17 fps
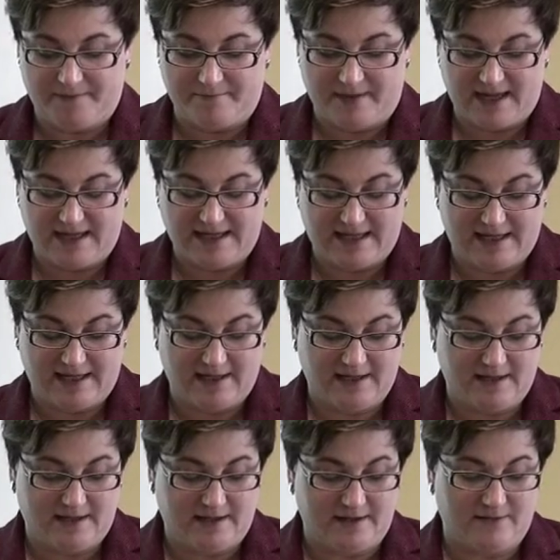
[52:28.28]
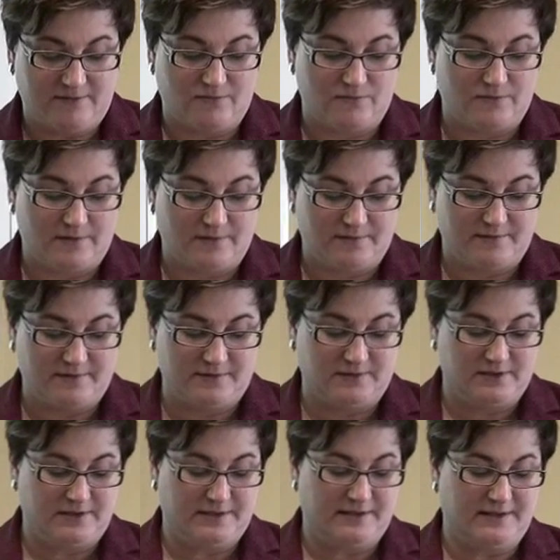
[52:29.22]
making uh,
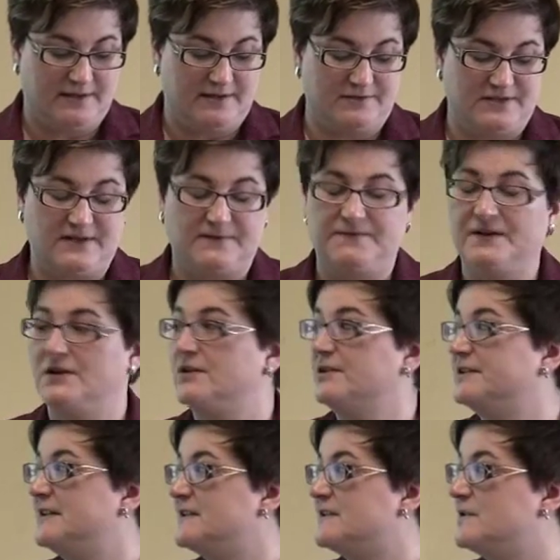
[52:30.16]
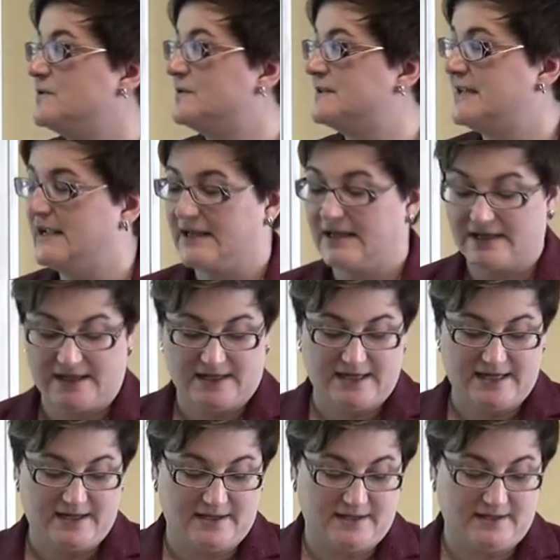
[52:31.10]
difficulties using an
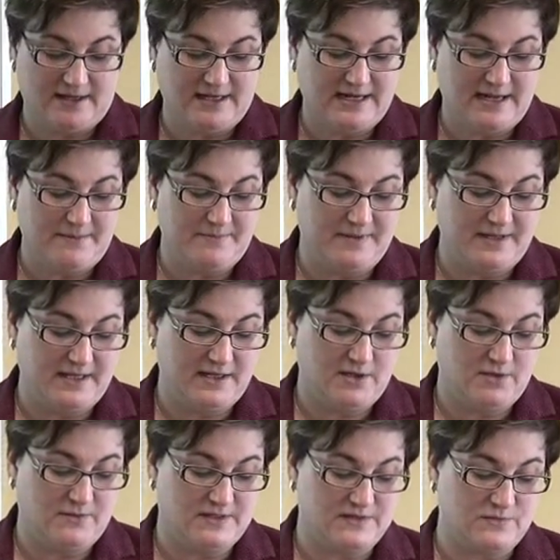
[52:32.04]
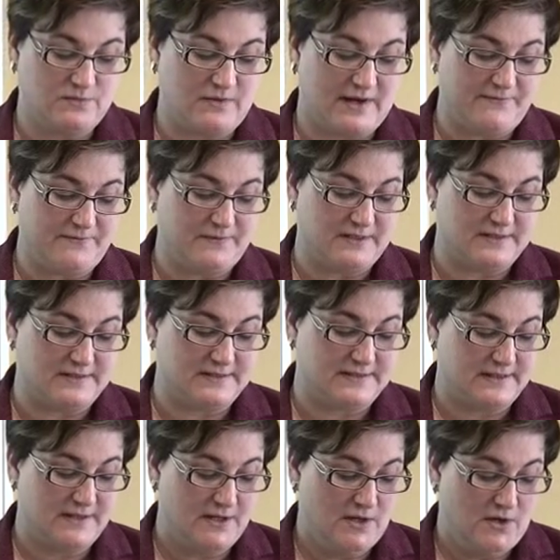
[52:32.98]
un unambiguous
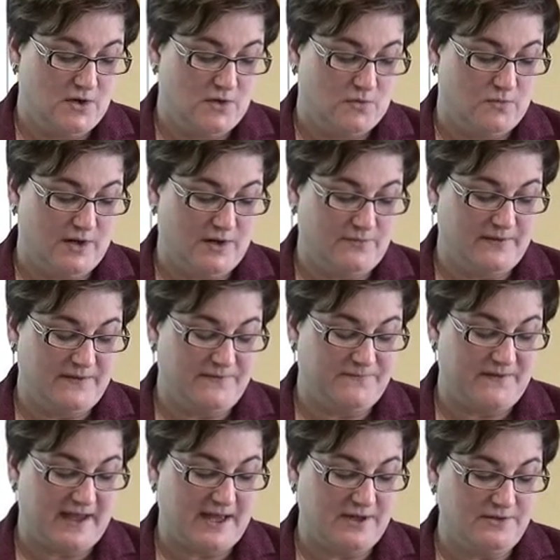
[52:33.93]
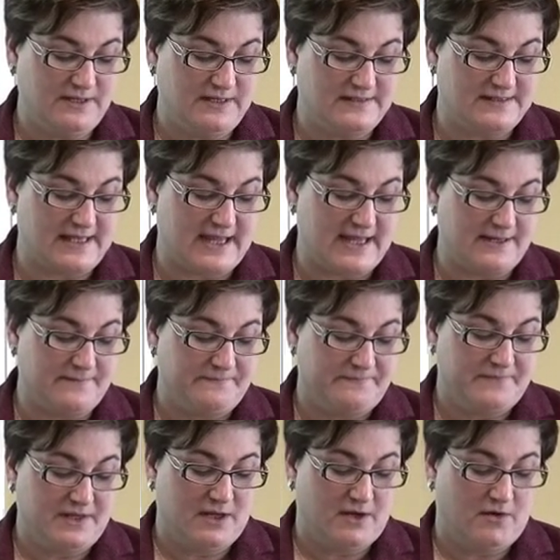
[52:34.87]
reference, what we found is
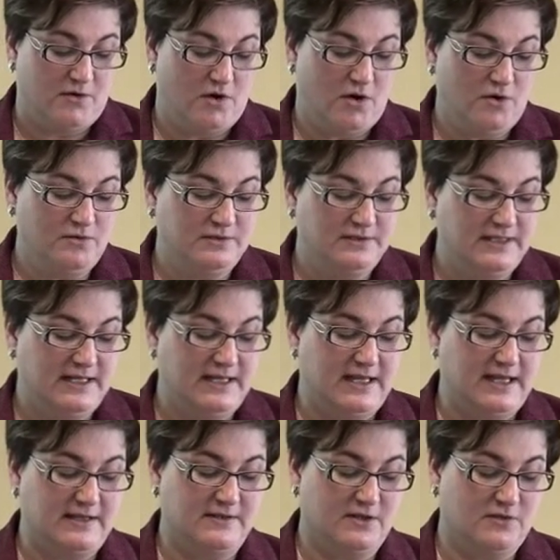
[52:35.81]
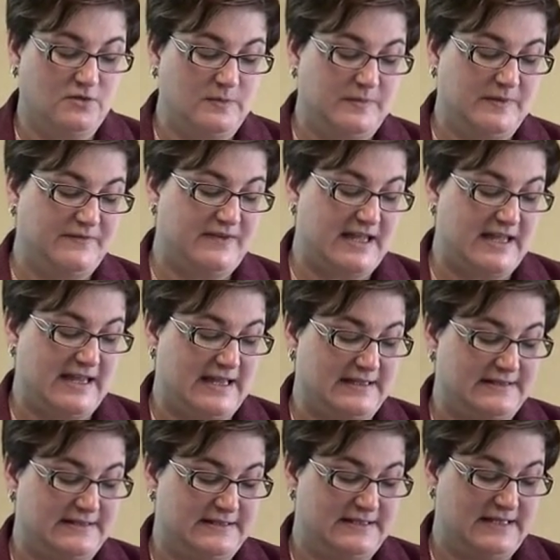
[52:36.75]
that only in the group of A
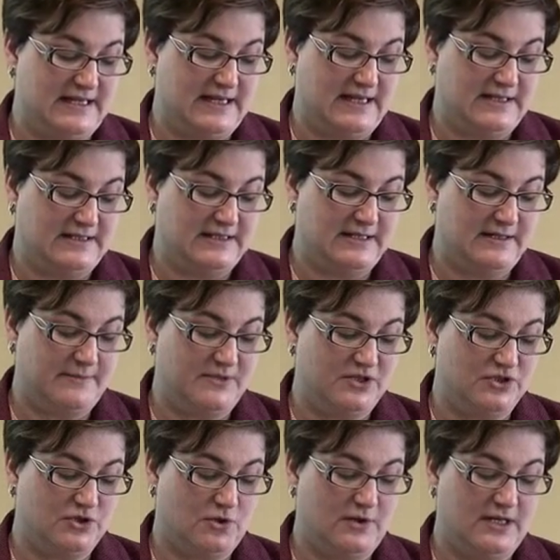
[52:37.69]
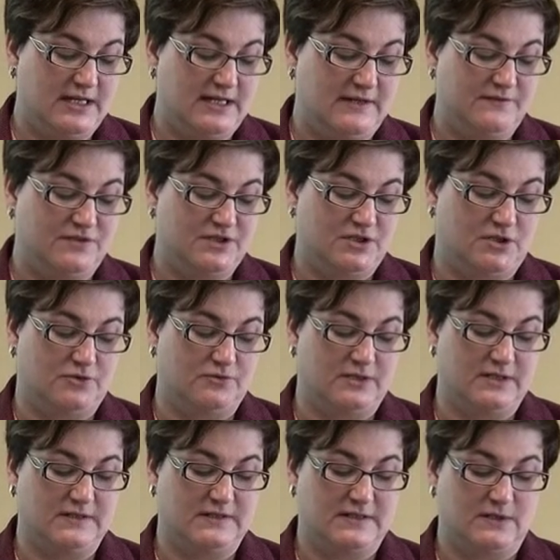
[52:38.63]
S D did a majority of
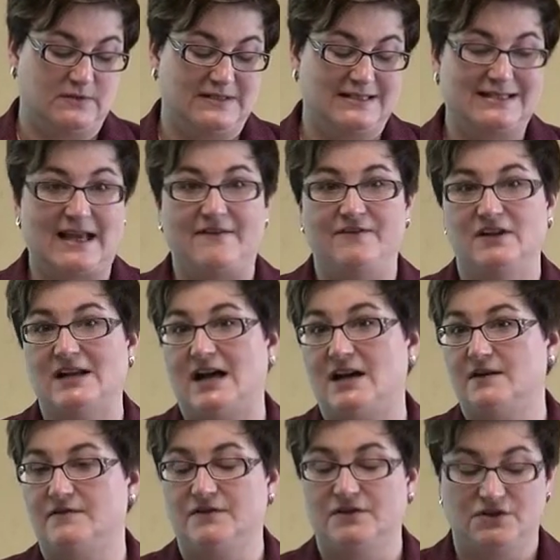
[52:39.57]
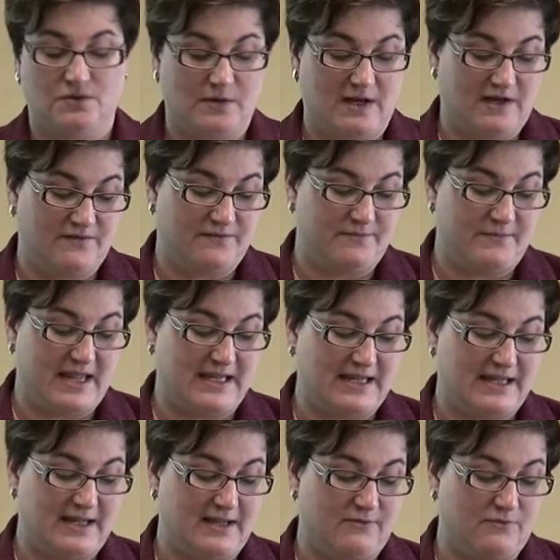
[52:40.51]
children, so seven out of the twelve,
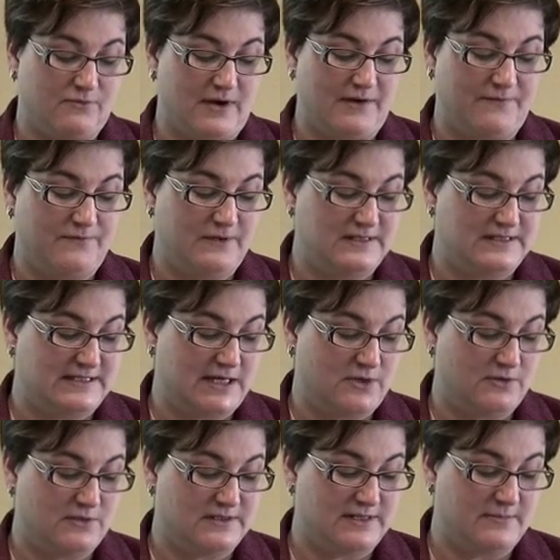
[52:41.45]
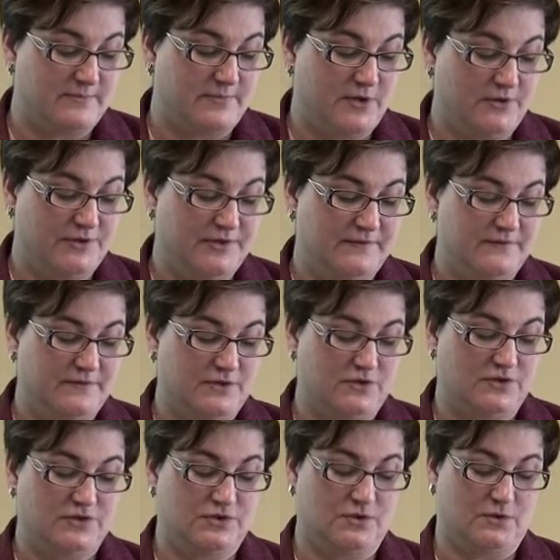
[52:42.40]
make reference errors in both of
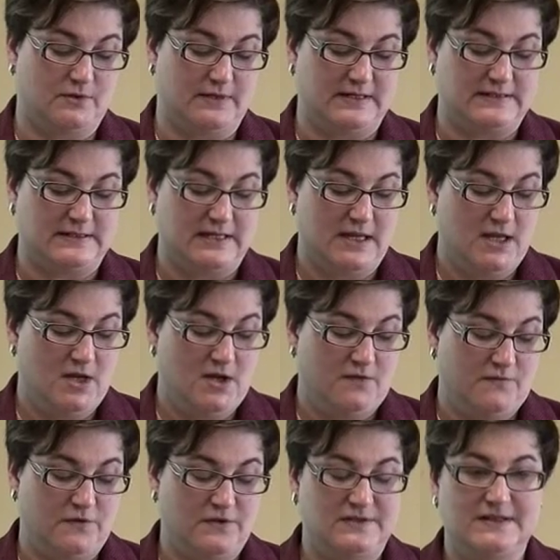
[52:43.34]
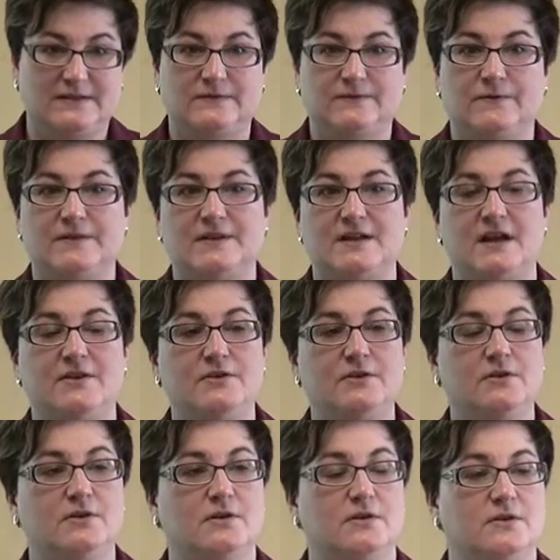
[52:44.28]
their stories. Versus for the
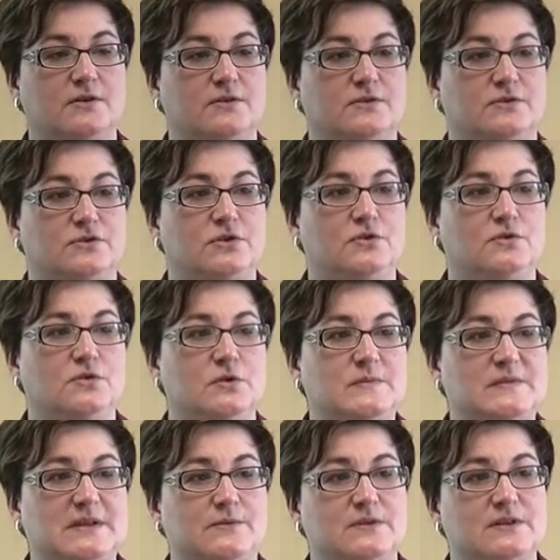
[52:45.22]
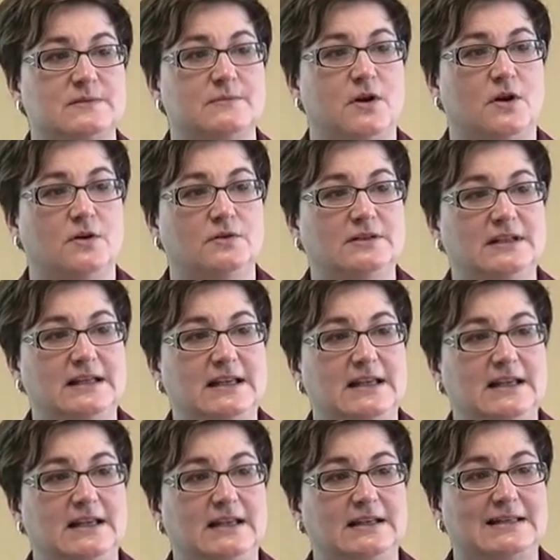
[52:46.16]
other two groups, it was
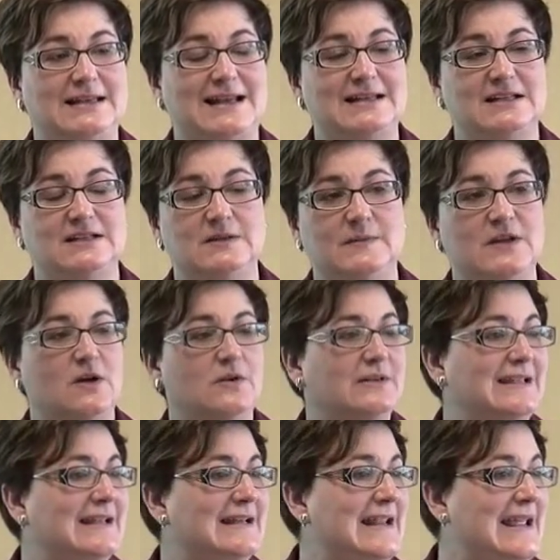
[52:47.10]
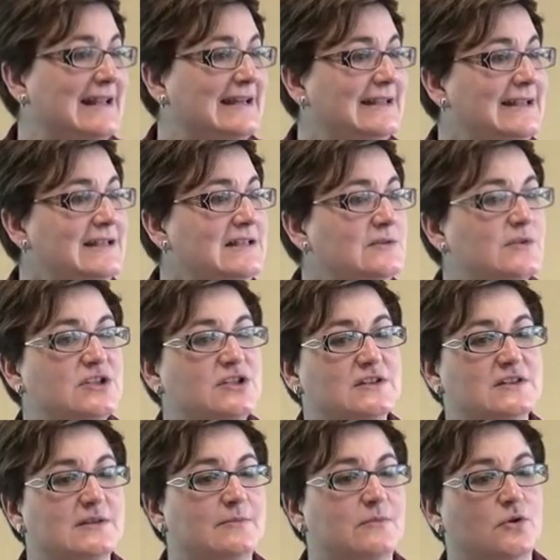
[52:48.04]
only, tended to be only in Aliens, which
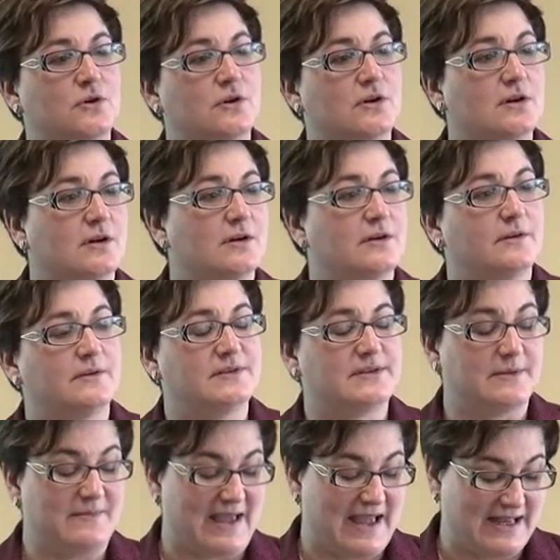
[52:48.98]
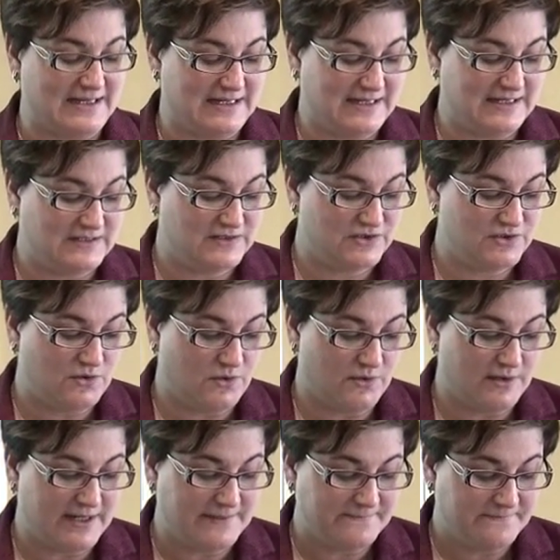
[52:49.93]
is the more demanding
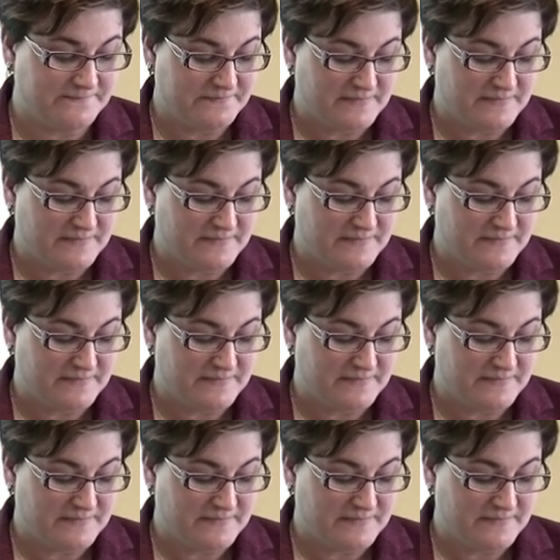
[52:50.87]
story.